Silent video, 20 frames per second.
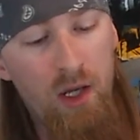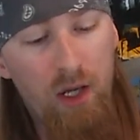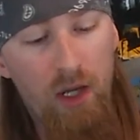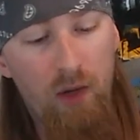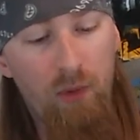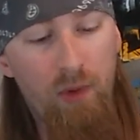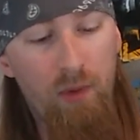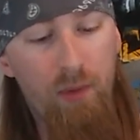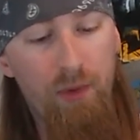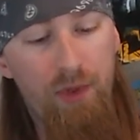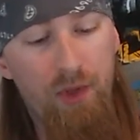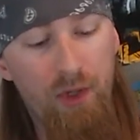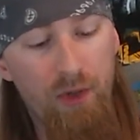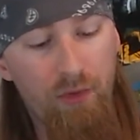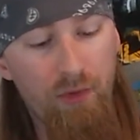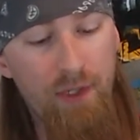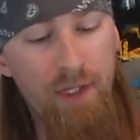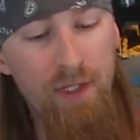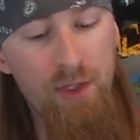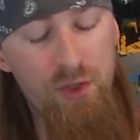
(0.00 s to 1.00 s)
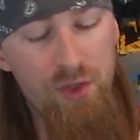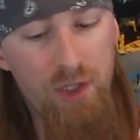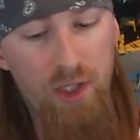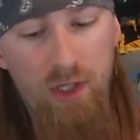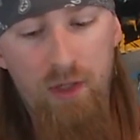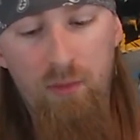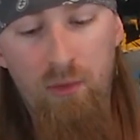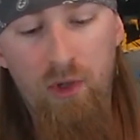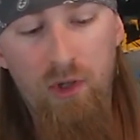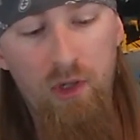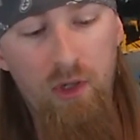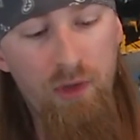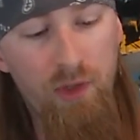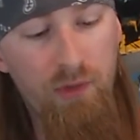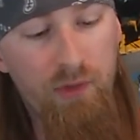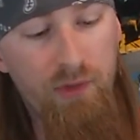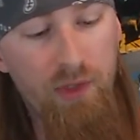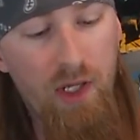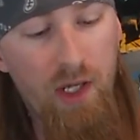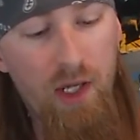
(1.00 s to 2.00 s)
I went with a green check mark on
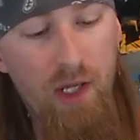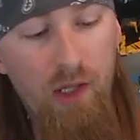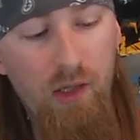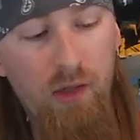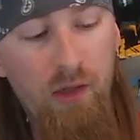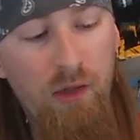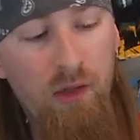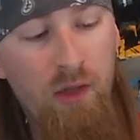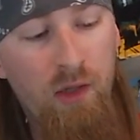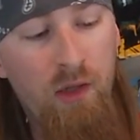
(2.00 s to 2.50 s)
the side.